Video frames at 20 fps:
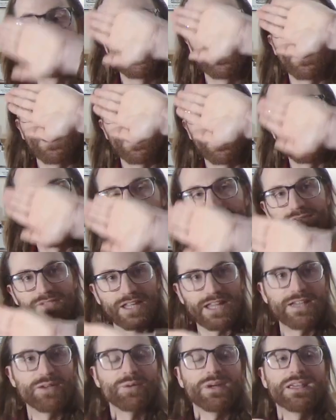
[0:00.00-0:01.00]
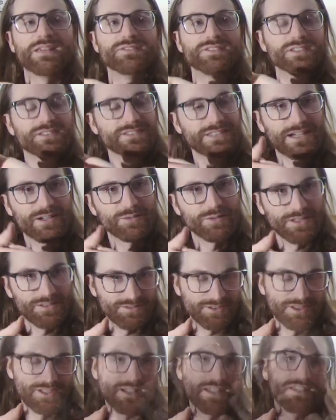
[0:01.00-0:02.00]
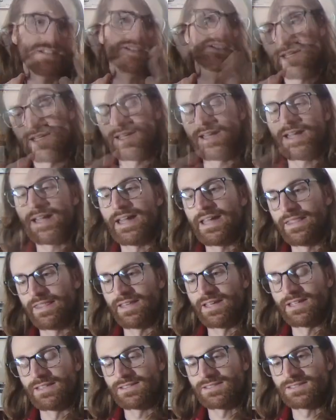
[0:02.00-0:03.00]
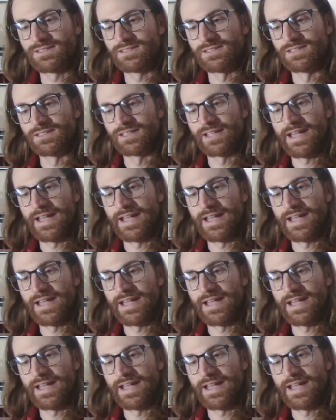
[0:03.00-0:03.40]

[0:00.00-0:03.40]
of light waves and sound waves together, and then seeing